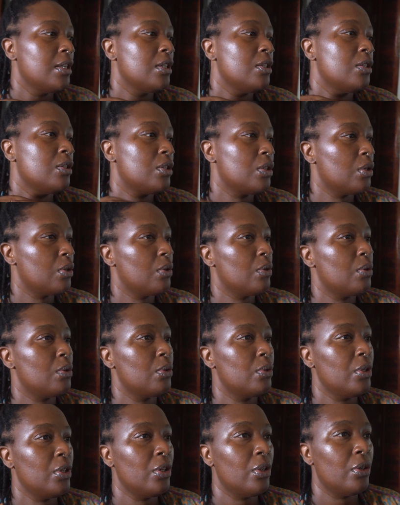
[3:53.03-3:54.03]
So,
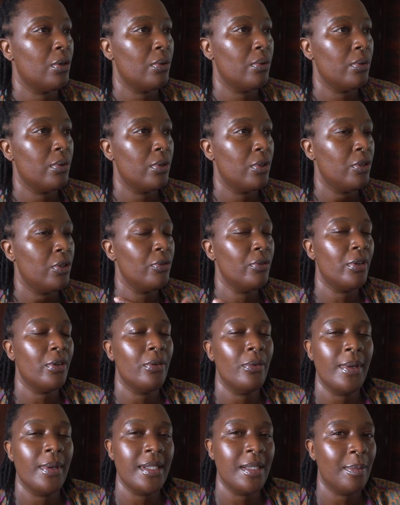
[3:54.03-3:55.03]
you know, you
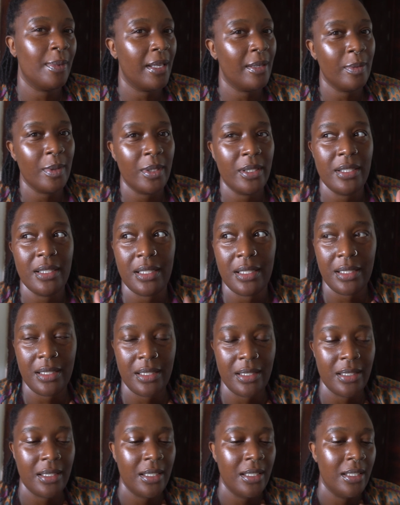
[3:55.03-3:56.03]
know, as a black person,
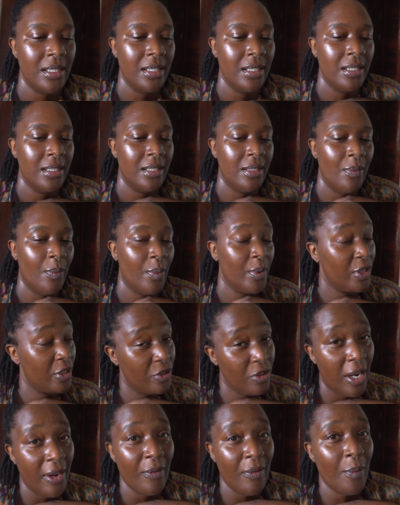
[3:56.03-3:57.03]
when you're
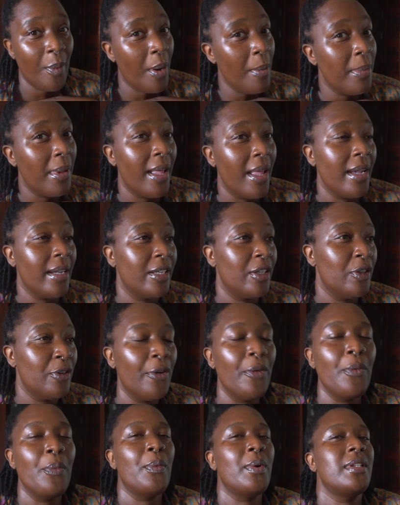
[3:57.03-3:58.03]
driving while black, you
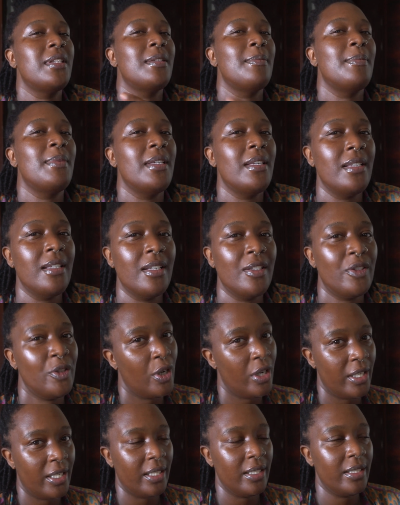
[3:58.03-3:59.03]
don't want to be a
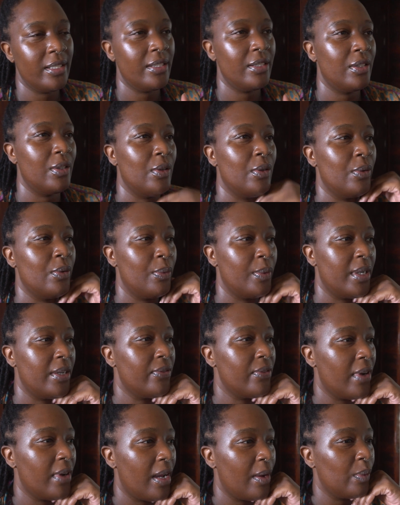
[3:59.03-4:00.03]
target. So
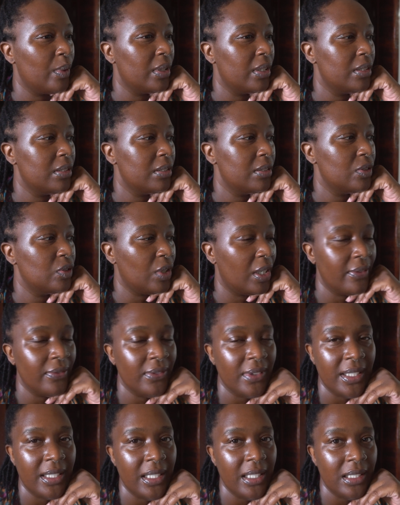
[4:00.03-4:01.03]
whenever I would drive
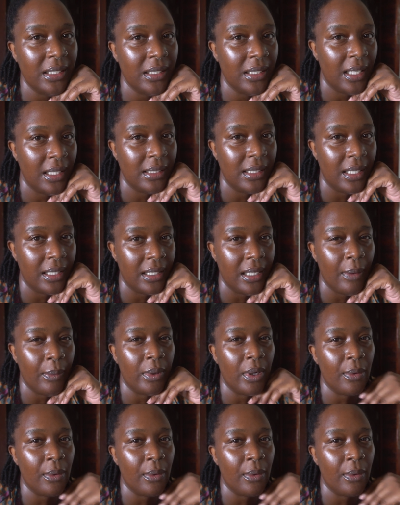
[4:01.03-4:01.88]
late like that, I would